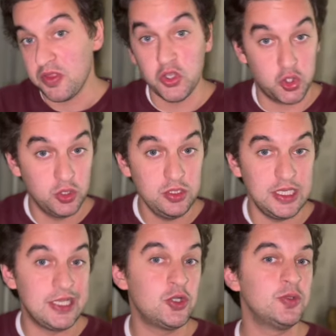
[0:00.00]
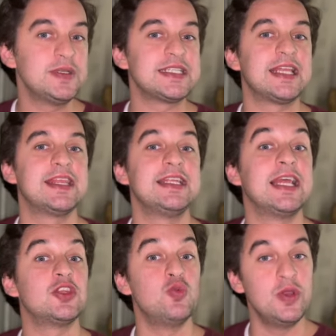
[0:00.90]
good. It could be something
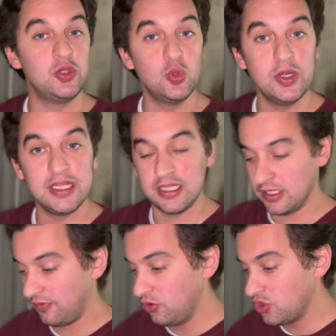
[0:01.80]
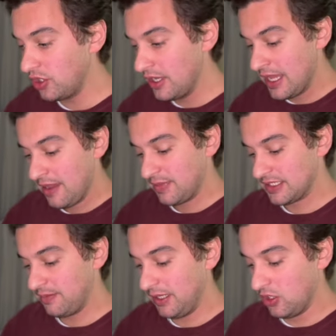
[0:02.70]
that we do need in the future, but
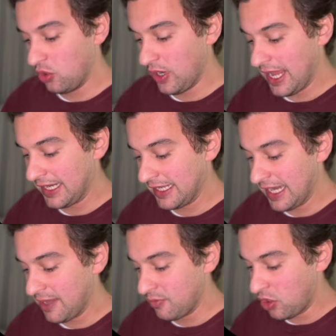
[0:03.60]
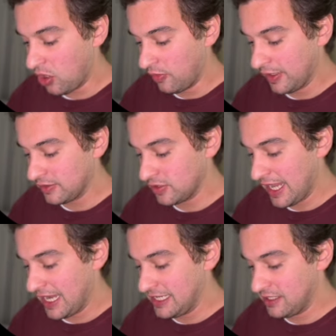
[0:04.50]
simply go and claim on
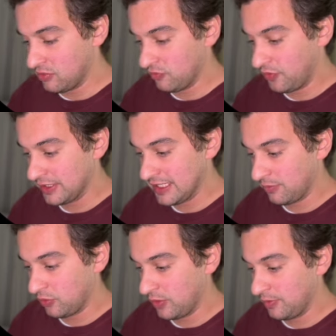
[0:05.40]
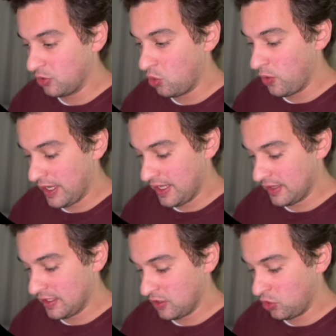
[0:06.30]
any, for example, crypto with
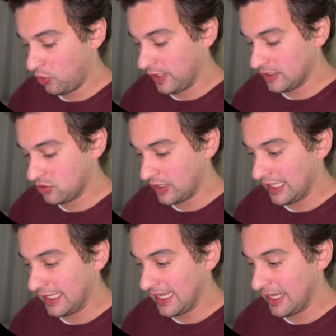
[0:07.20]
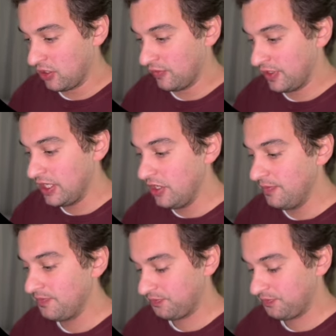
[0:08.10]
Lorenzo again over here.